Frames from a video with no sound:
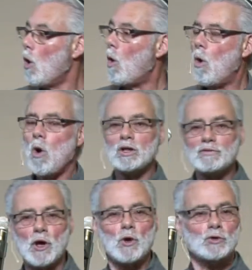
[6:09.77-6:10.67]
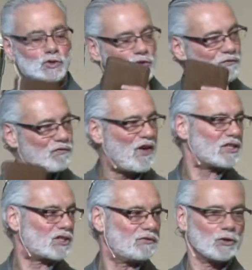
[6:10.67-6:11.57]
all of those
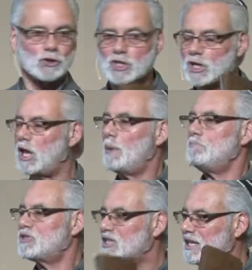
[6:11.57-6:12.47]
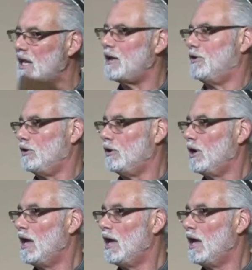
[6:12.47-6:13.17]
festivals clumped together